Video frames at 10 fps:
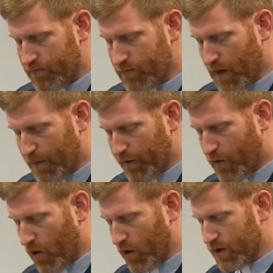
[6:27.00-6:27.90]
But of
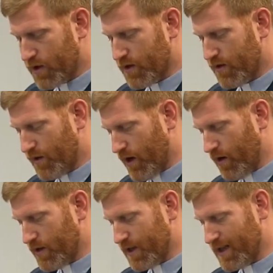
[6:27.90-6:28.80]
course,
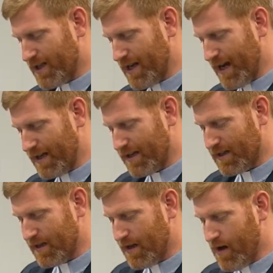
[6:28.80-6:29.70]
their
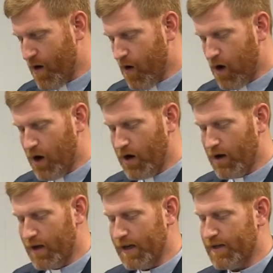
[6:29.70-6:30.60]
success
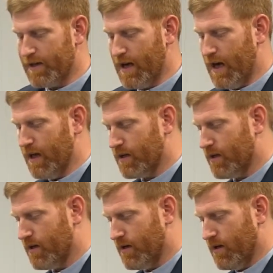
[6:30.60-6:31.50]

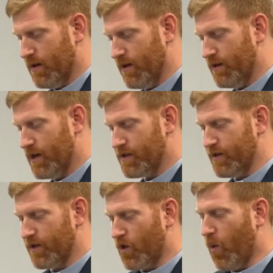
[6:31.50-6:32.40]
doesn't
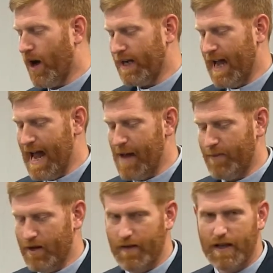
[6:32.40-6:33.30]
quite
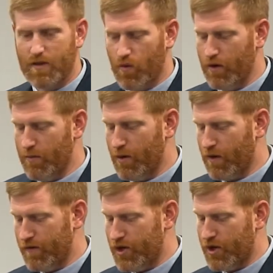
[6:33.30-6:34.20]
happen, and that's where the book
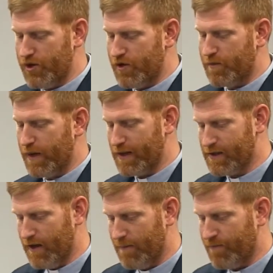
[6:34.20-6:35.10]
of Judges picks
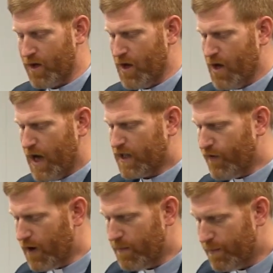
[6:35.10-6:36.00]
up. At the
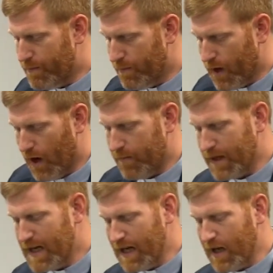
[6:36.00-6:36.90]
very
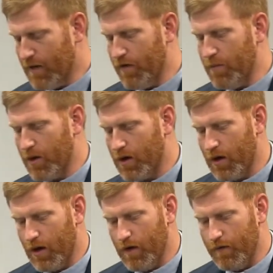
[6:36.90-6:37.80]
beginning of the book
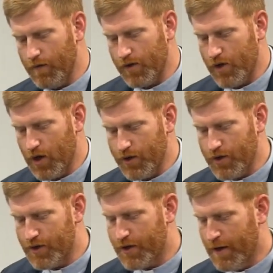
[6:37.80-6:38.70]
of
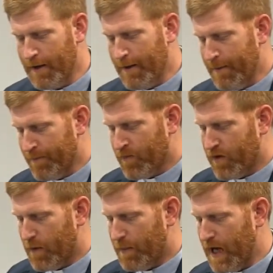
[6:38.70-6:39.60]
Judges,
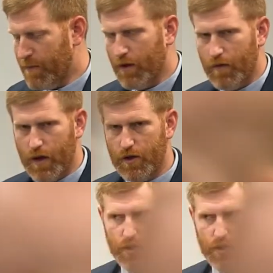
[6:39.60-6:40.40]
the people of Israel, so